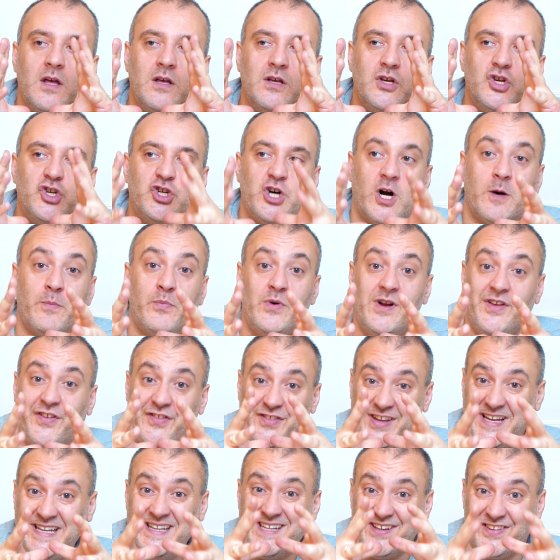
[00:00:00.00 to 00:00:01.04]

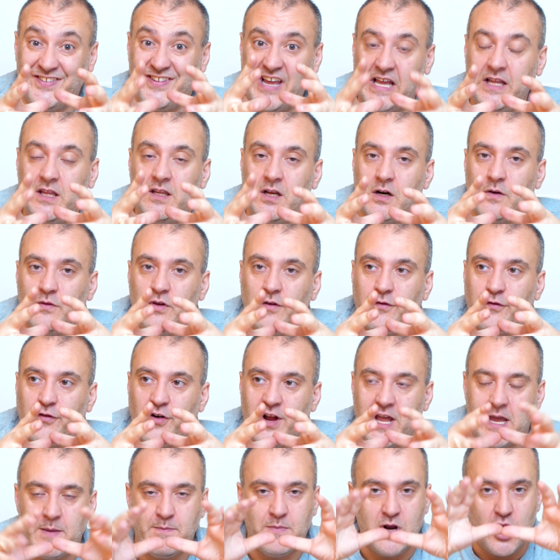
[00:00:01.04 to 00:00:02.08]
sharpness in the center of the
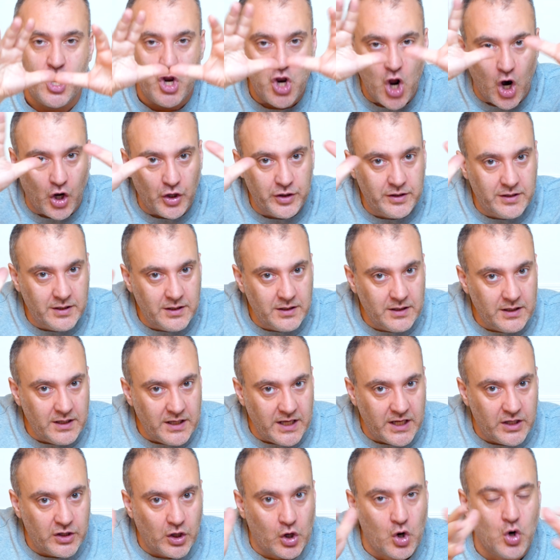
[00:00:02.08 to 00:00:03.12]
frame, not
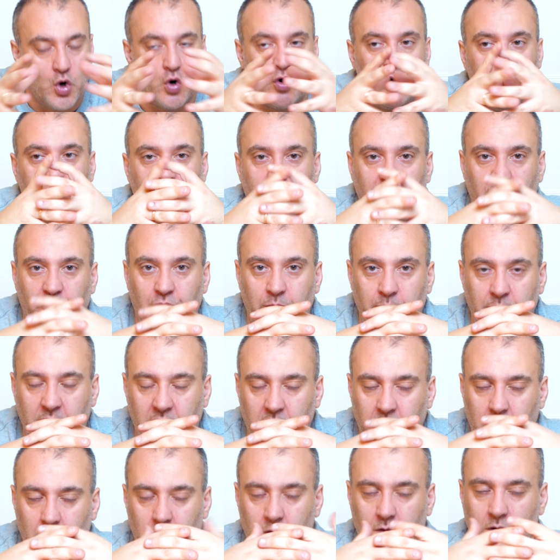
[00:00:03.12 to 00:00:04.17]
in the corners,
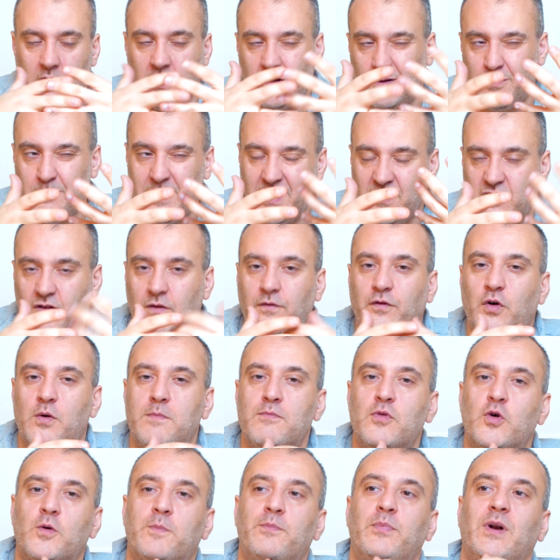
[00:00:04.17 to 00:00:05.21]
because it makes it for
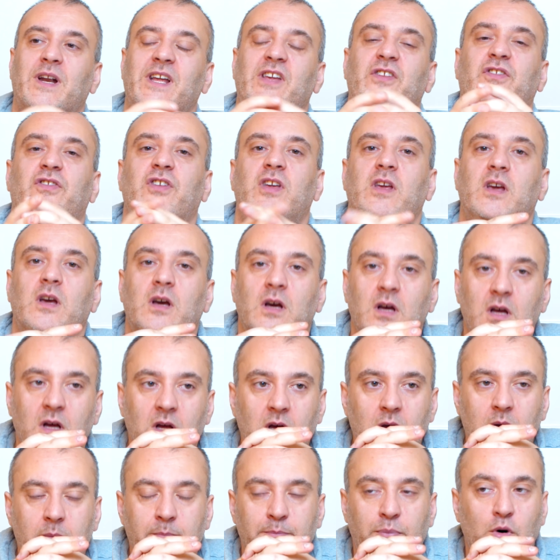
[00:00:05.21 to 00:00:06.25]
more pleasing
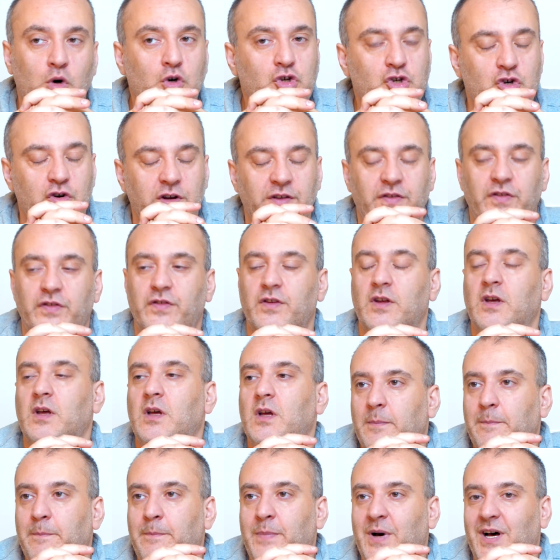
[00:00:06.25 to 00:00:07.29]
portraits.
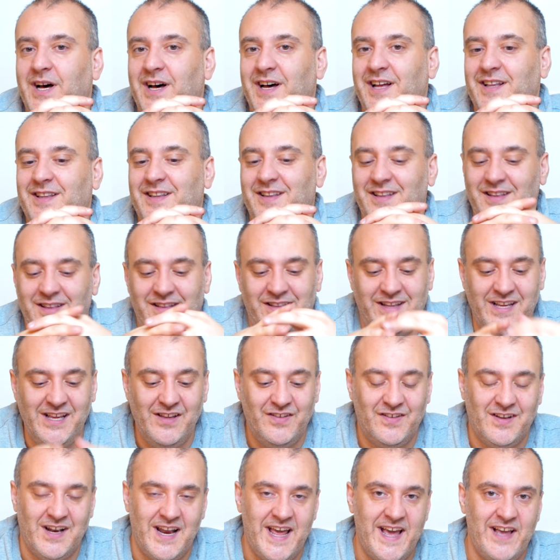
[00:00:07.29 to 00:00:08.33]
But
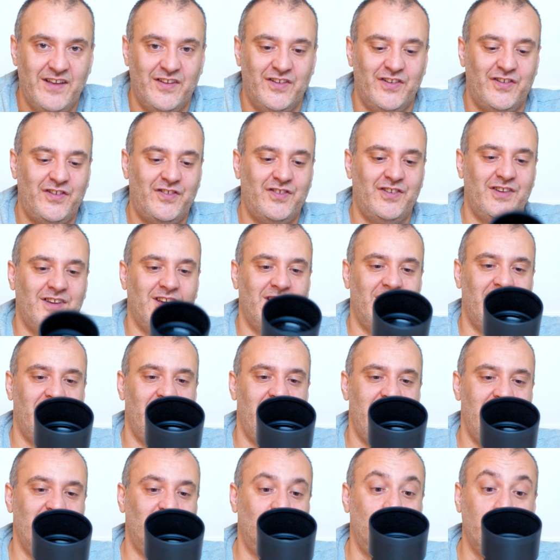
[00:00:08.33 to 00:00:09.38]
this lens
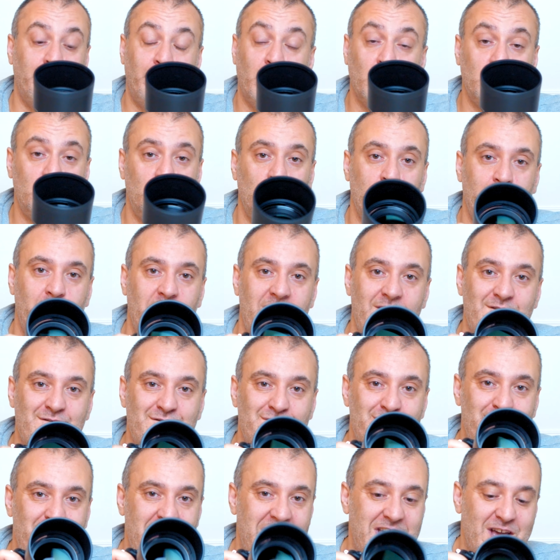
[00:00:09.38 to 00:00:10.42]
is supposed to be
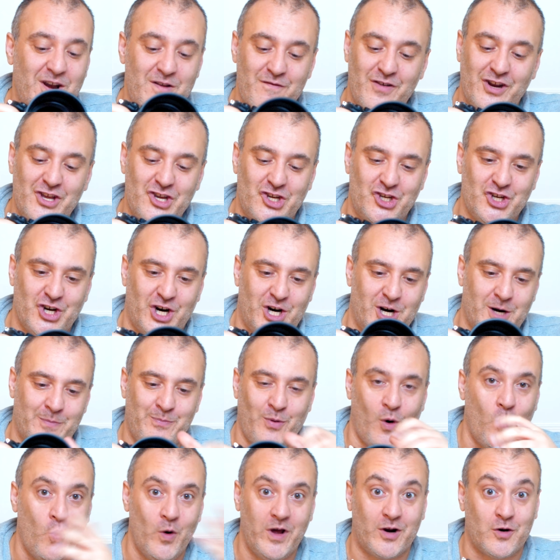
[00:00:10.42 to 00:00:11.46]
very
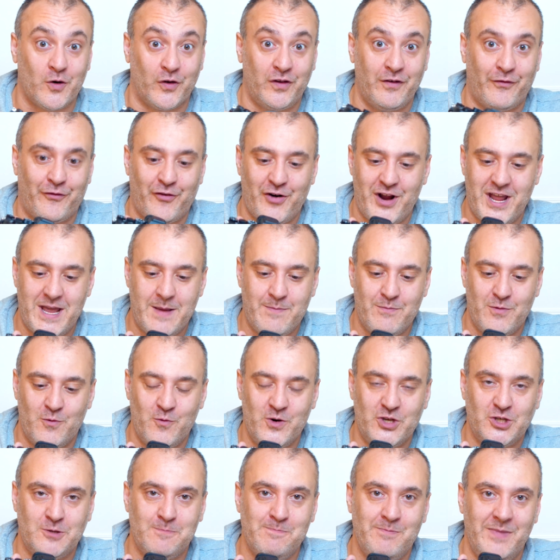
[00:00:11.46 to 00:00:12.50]
sharp all across the frame,
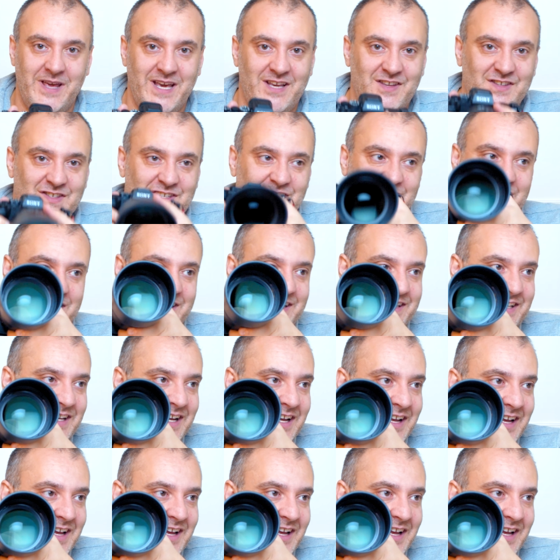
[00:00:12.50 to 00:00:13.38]
which makes it